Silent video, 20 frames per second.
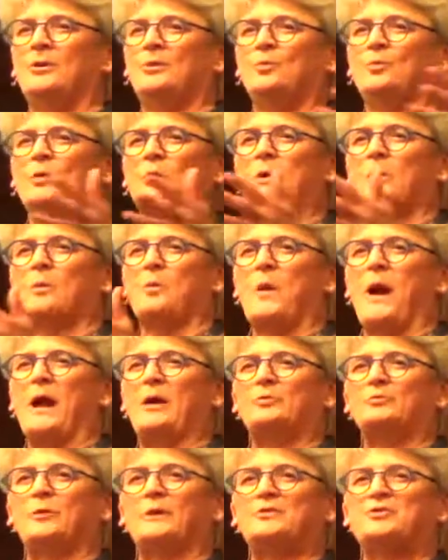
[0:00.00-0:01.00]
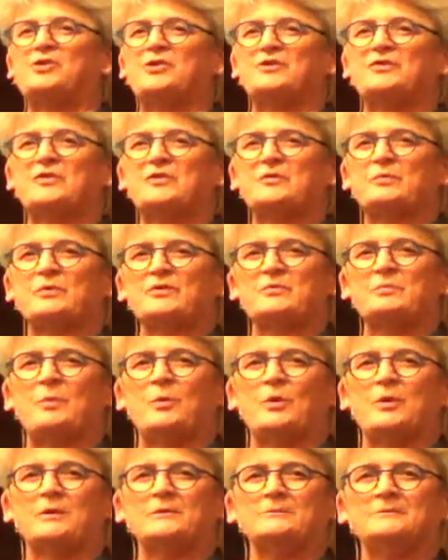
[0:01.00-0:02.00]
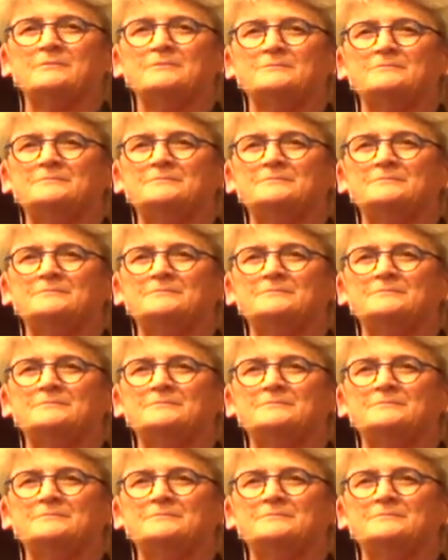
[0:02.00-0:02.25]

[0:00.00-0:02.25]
were around when Jesus was born.